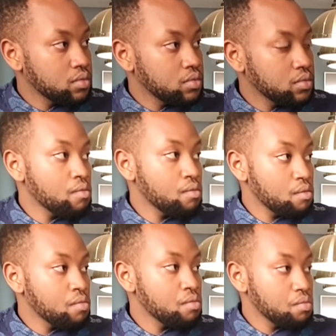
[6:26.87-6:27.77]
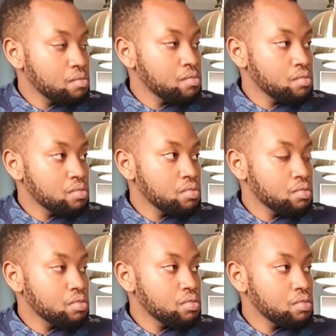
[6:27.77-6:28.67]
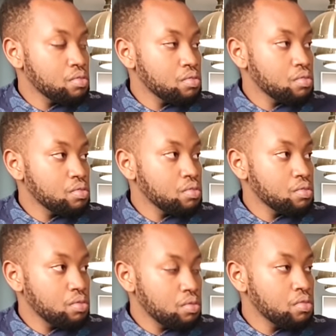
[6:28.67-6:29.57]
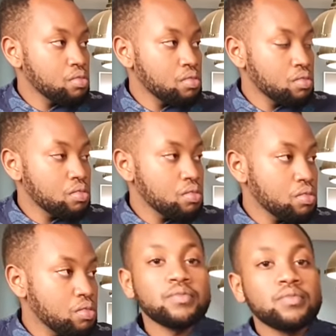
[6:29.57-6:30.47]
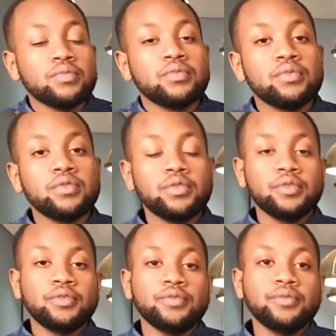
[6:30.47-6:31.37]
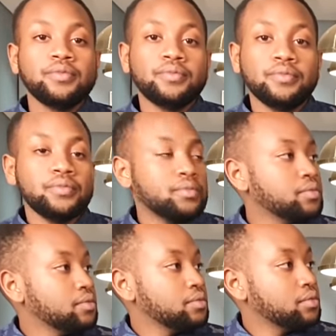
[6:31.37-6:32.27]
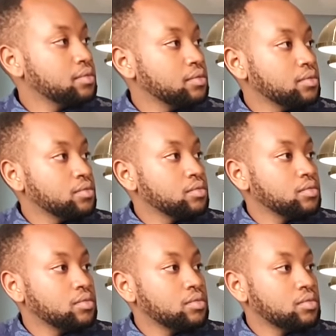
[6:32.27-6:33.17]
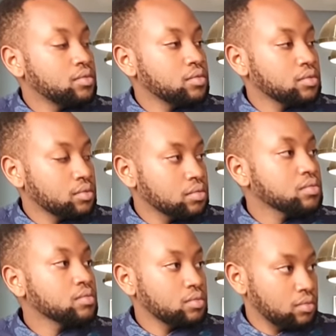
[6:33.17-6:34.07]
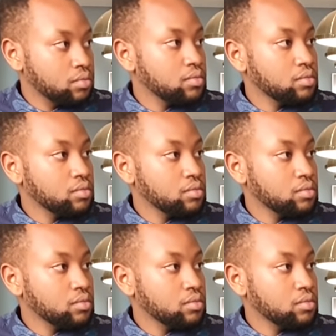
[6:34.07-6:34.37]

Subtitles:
(not speaking)